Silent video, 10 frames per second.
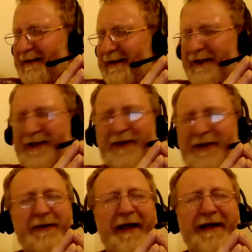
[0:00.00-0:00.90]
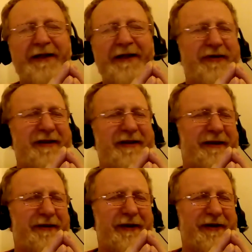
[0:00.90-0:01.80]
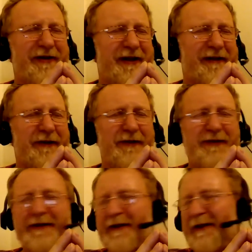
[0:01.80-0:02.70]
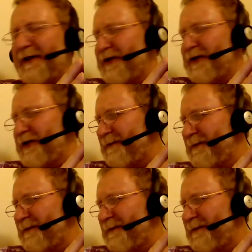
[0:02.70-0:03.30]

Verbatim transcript: I just don't. I cannot translate it to English. I never used it in English.